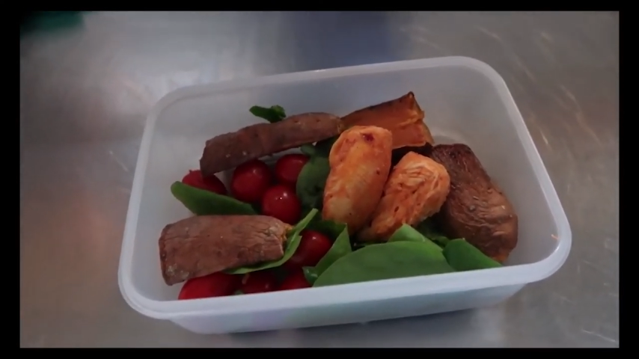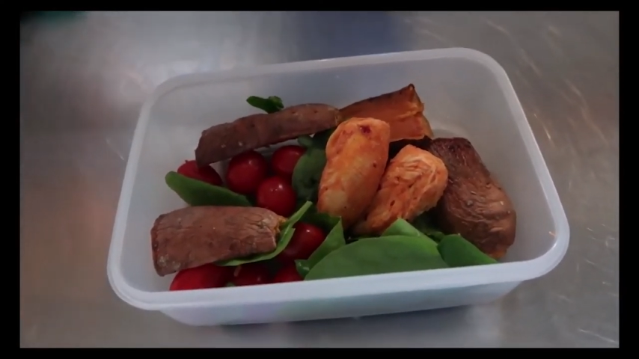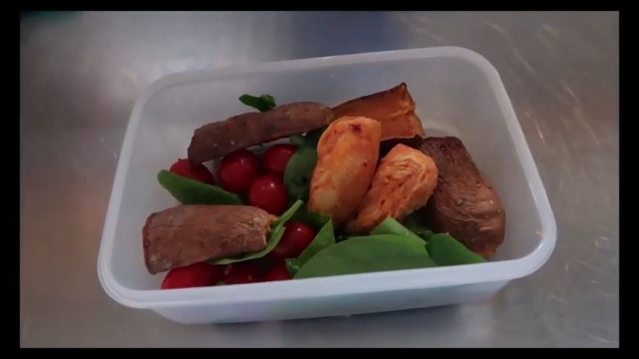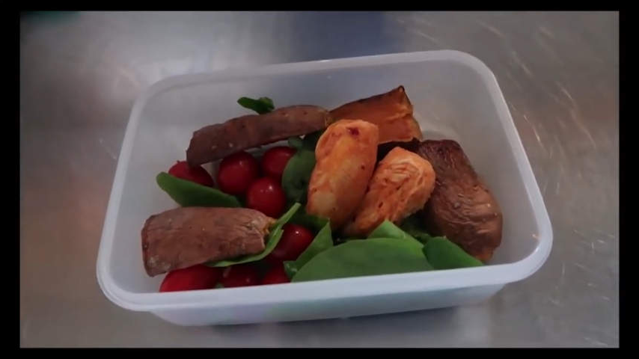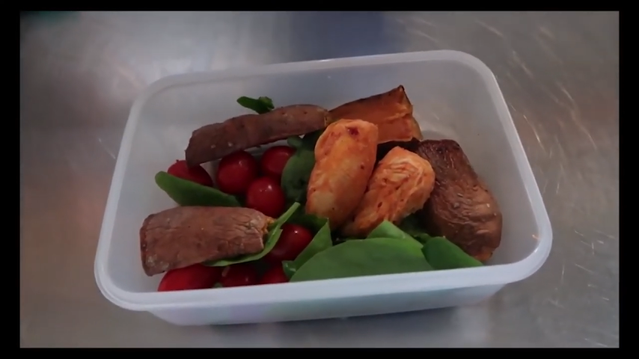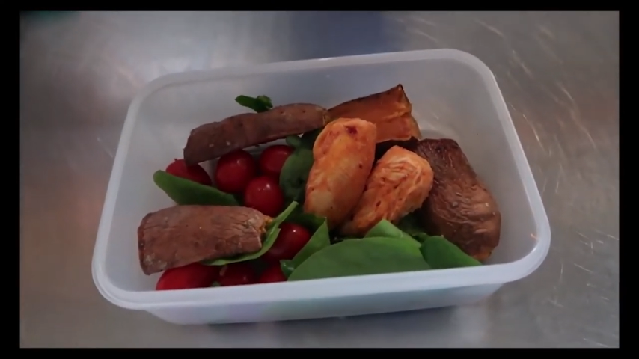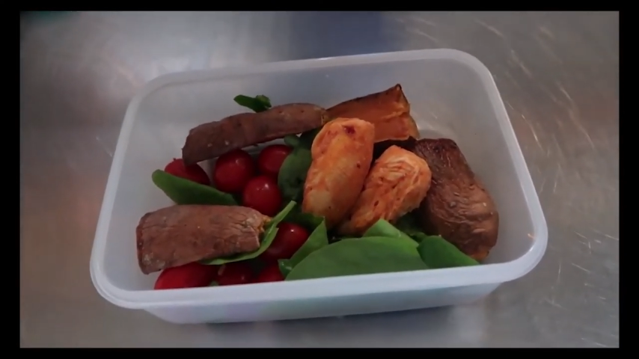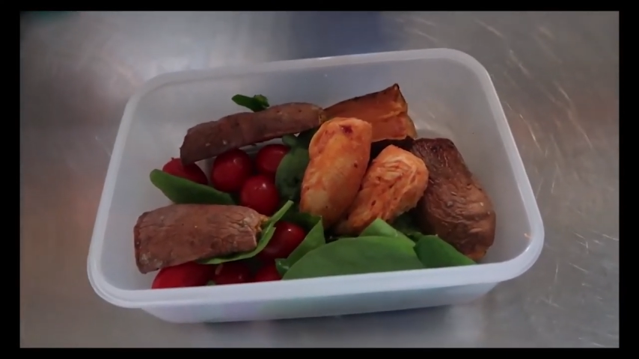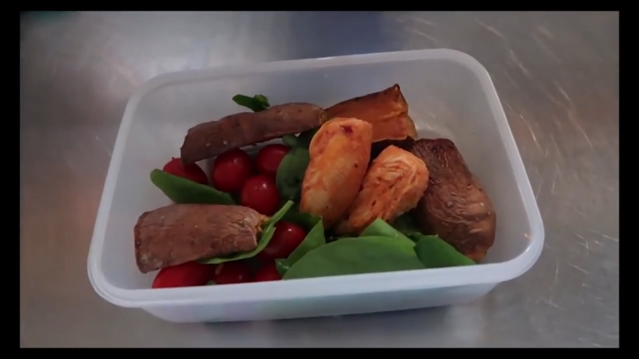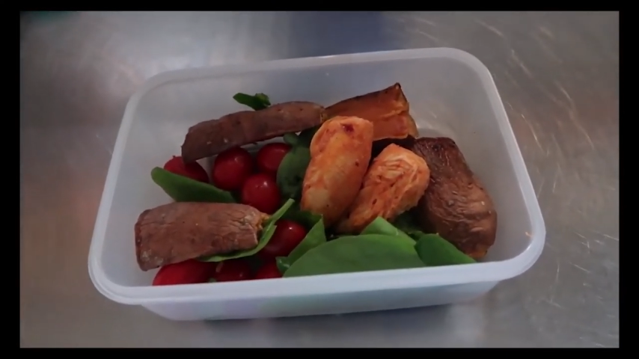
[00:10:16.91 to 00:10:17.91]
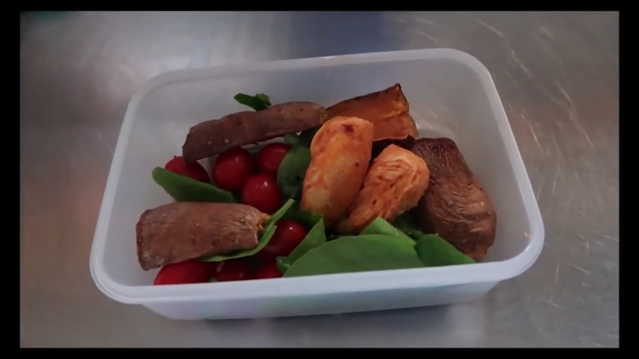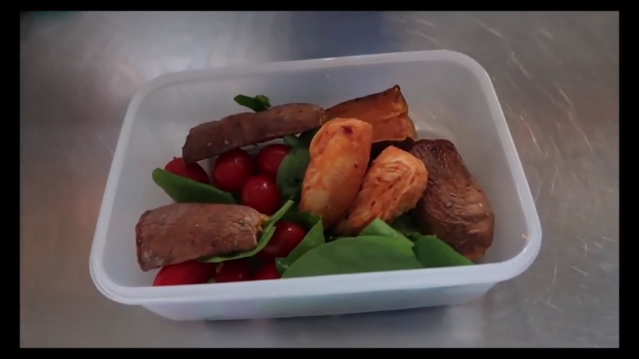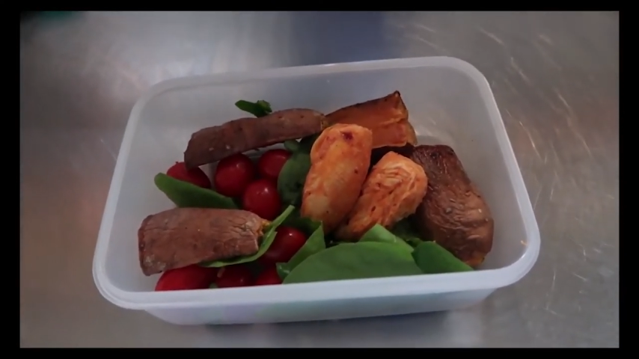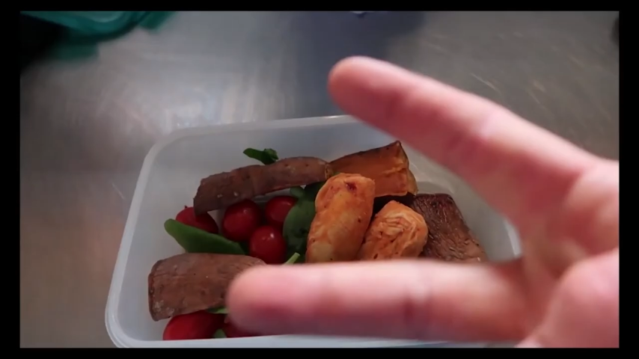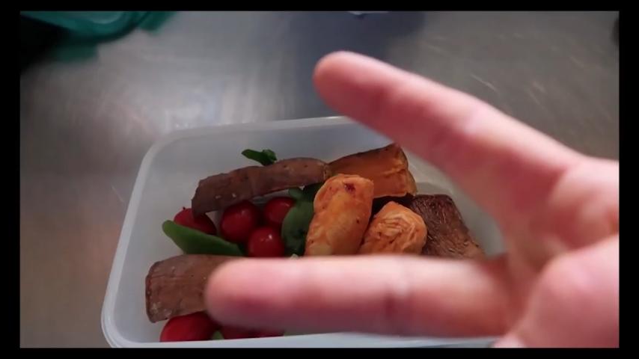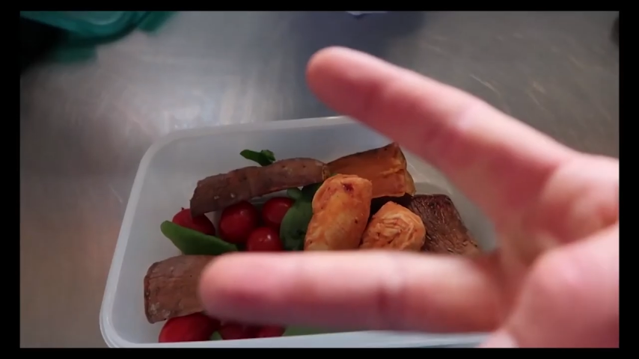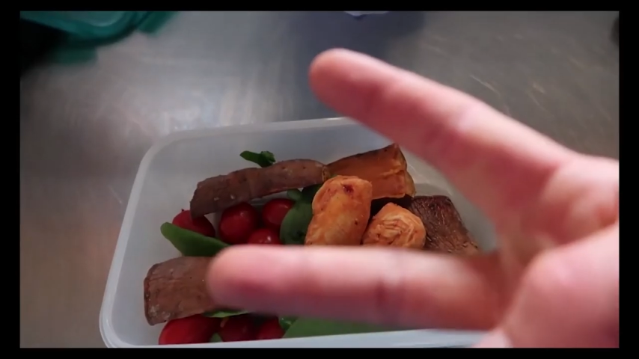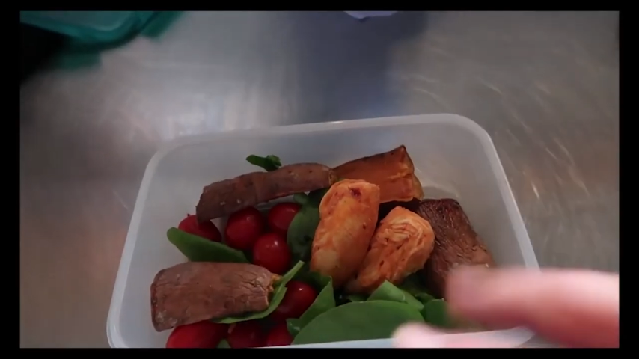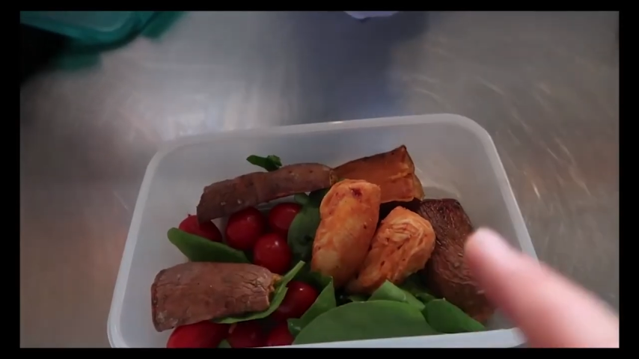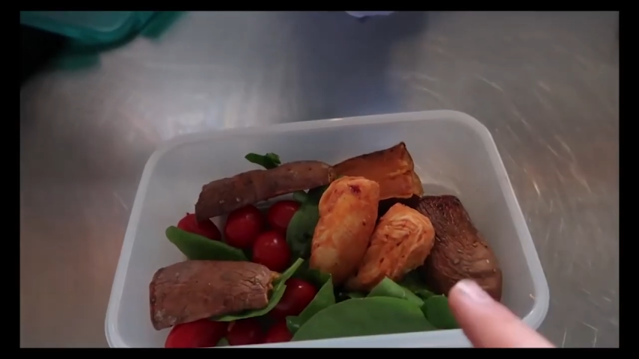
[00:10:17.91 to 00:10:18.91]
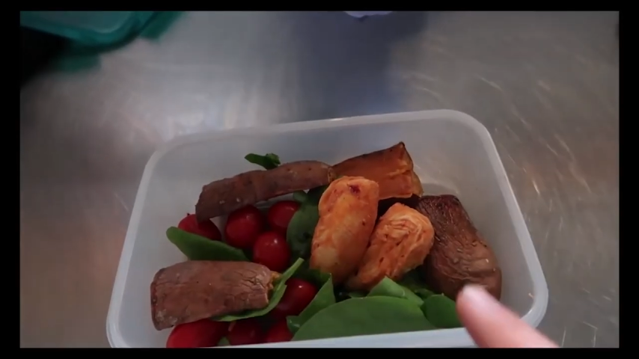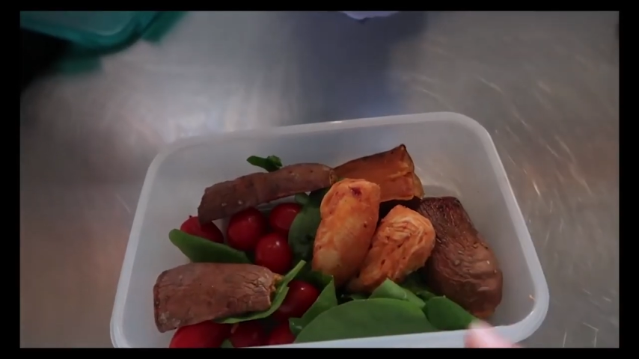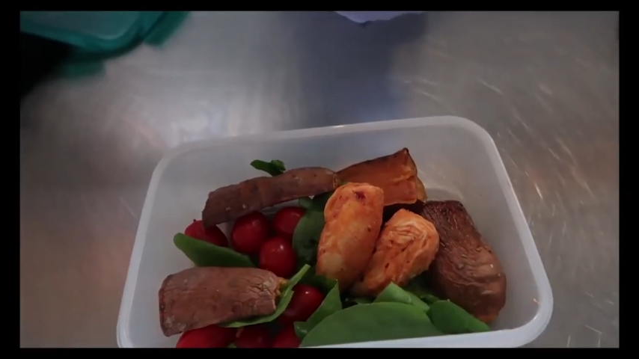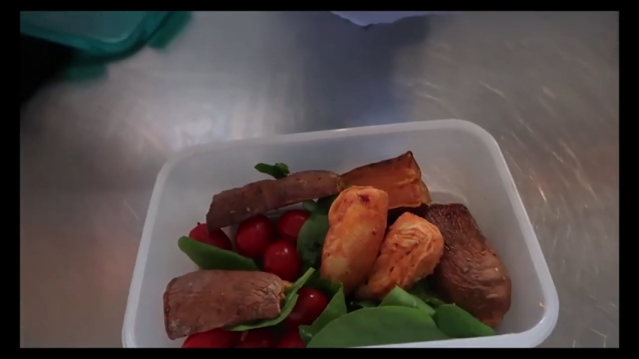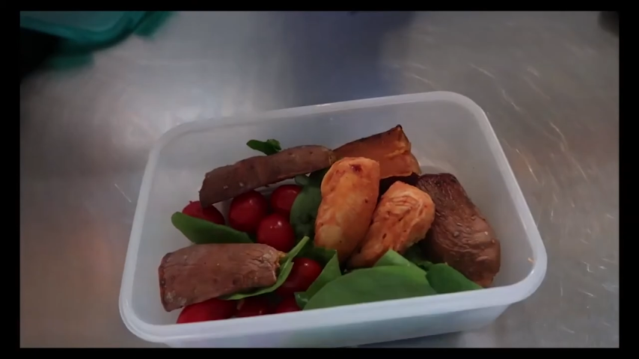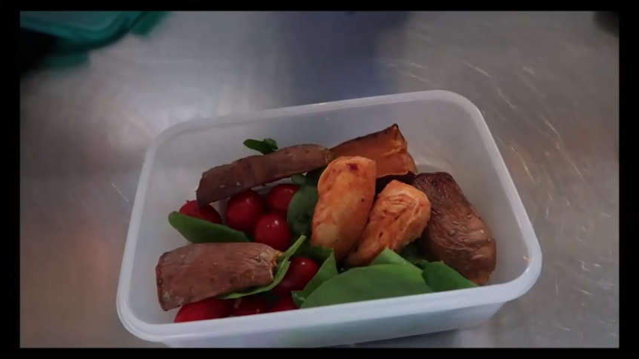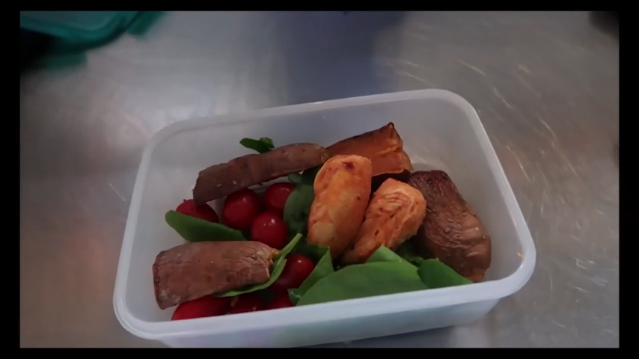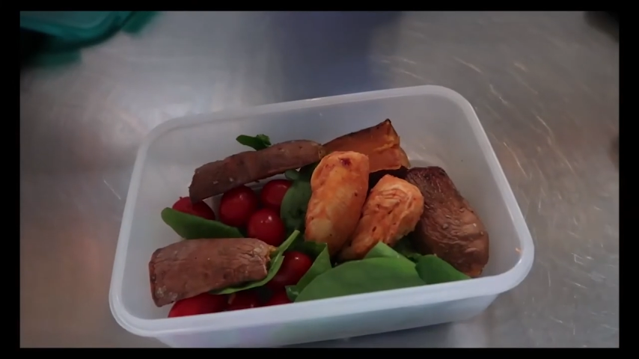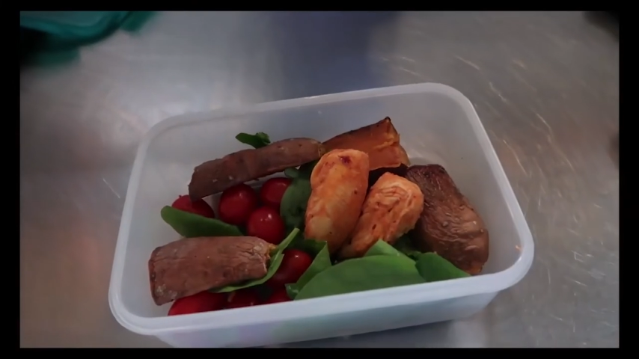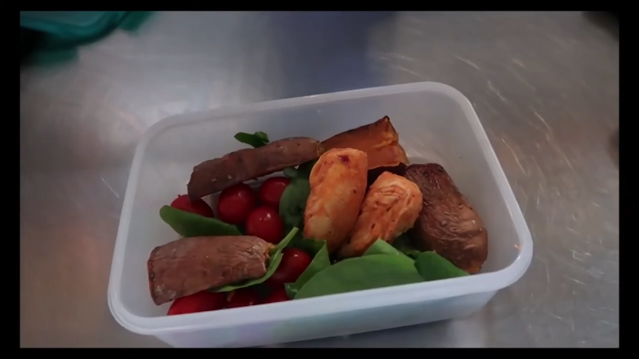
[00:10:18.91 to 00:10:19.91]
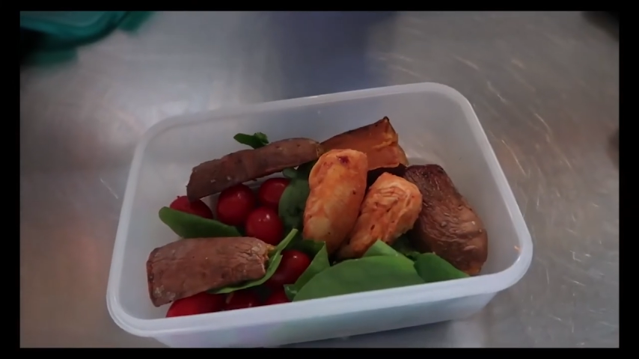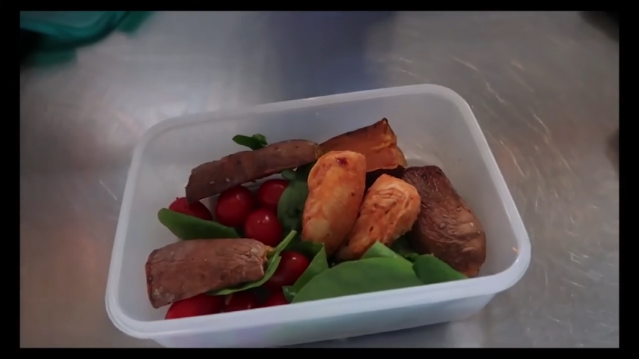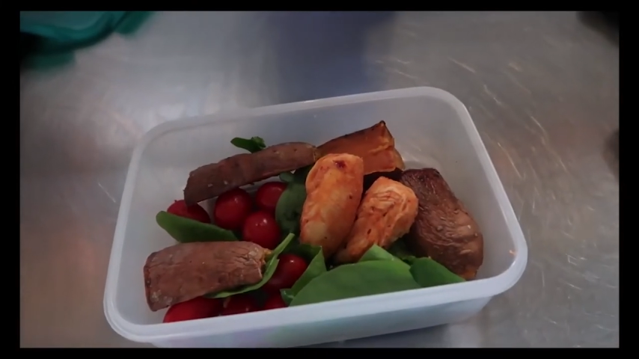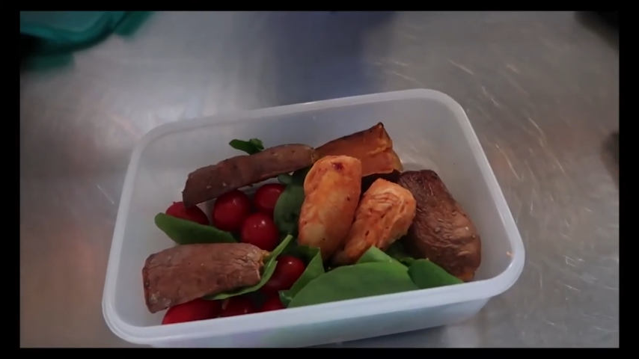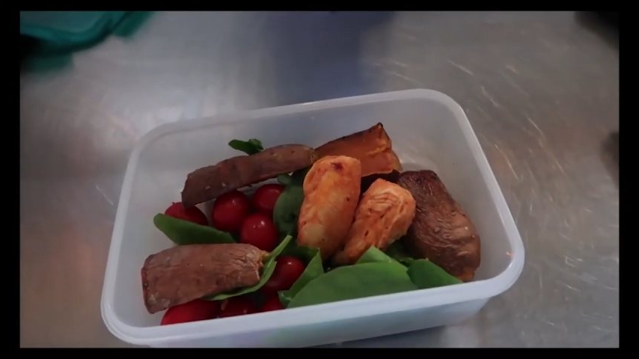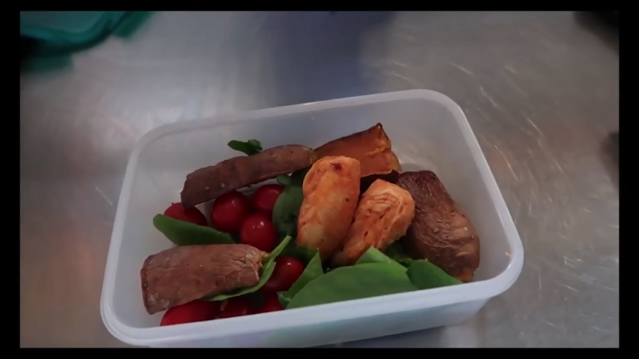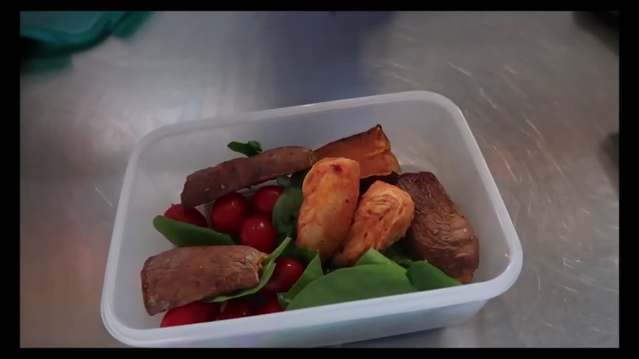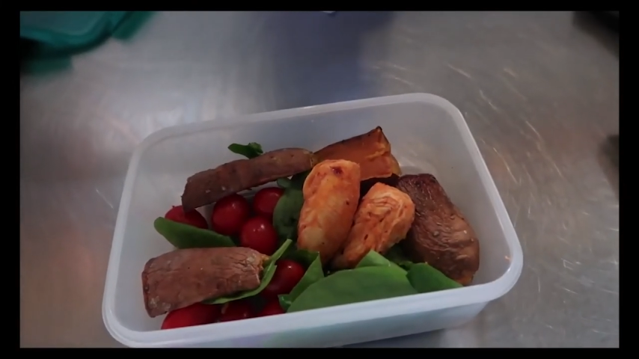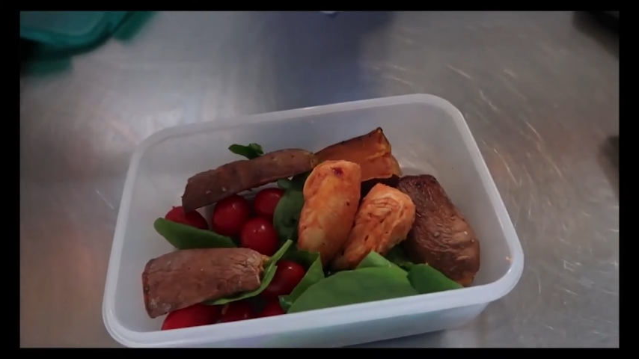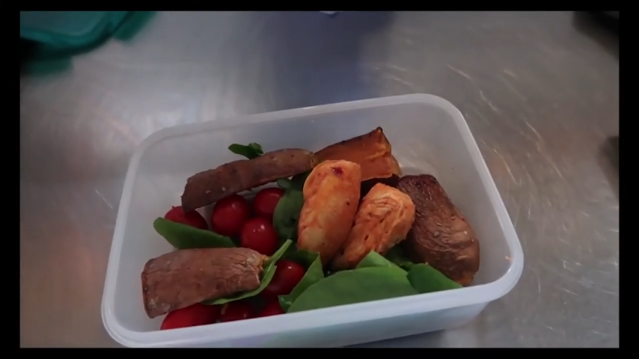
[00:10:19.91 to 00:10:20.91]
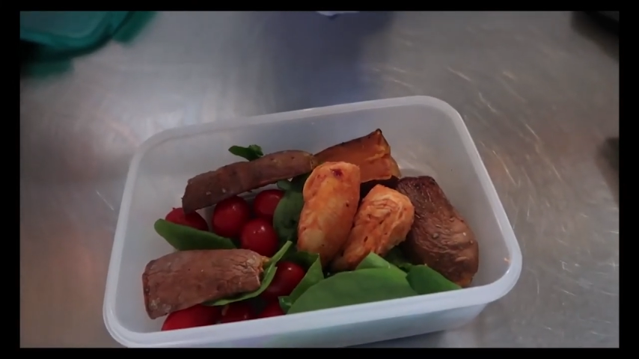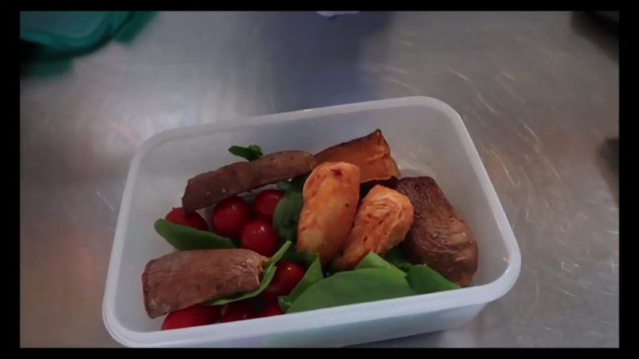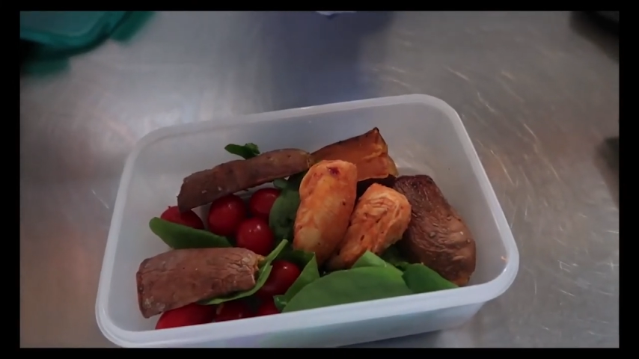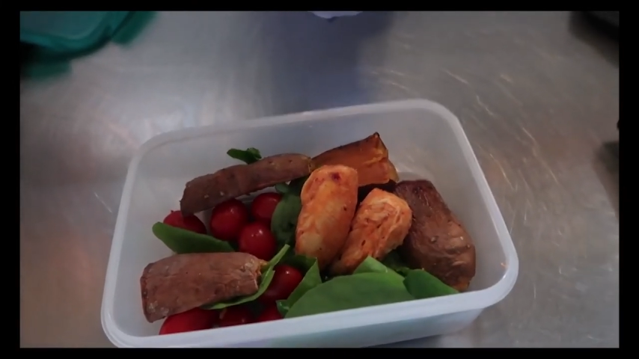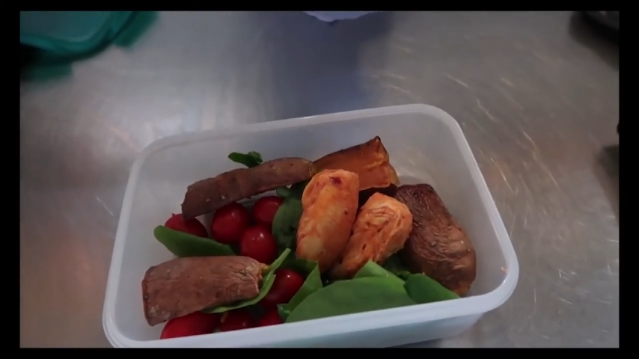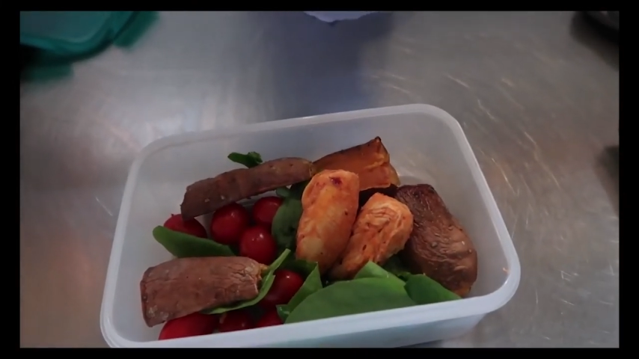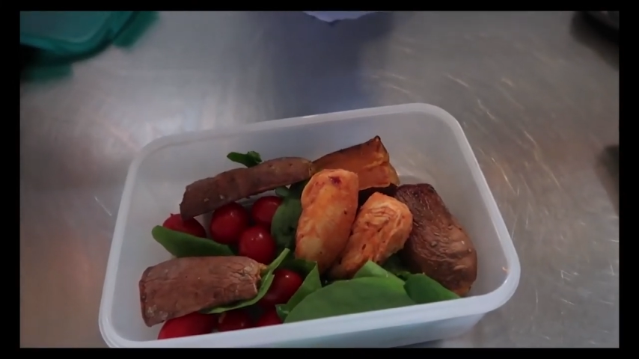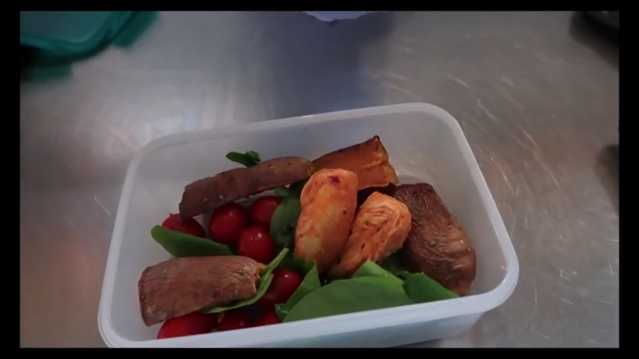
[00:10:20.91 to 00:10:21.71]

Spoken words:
No face is visible, so there are no lips to read.